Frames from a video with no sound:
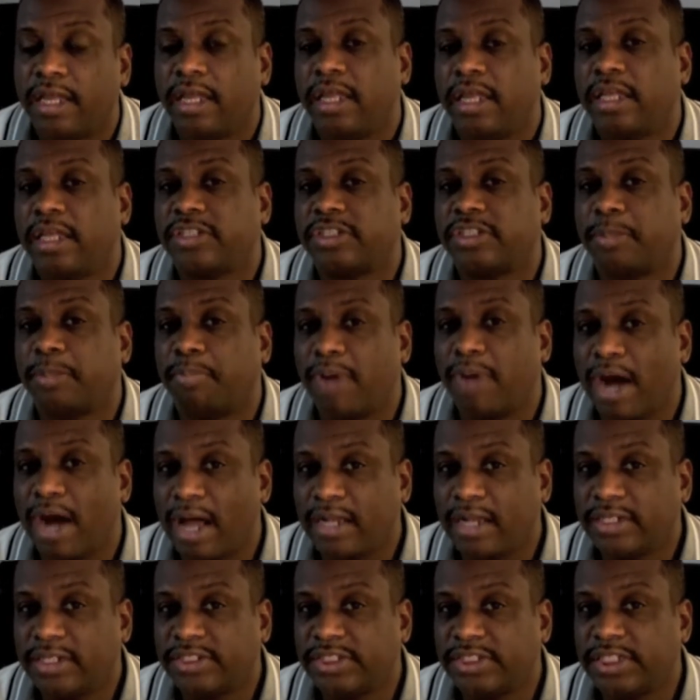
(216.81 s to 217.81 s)
is a
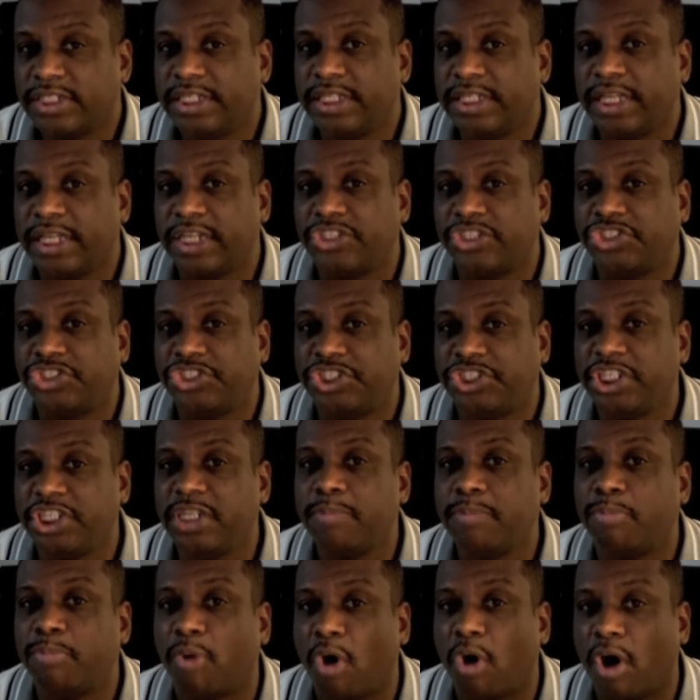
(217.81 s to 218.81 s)
policy that
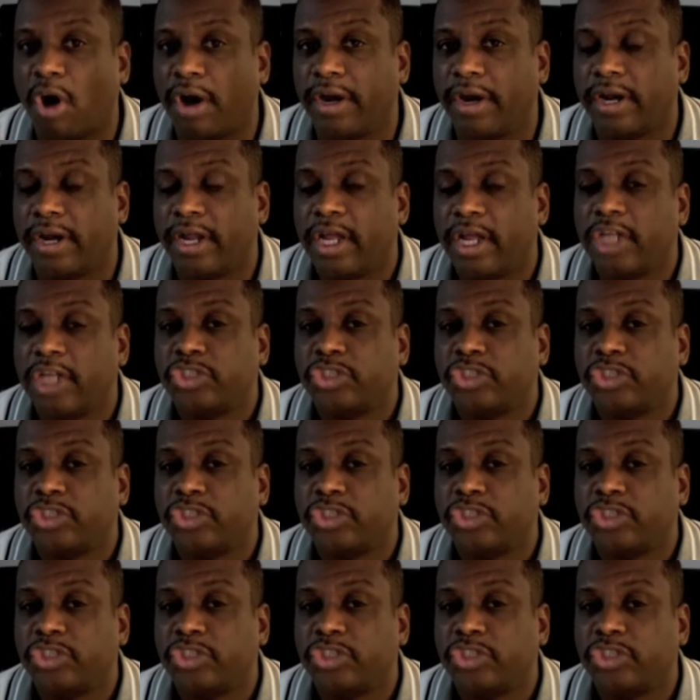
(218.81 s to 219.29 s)
she bought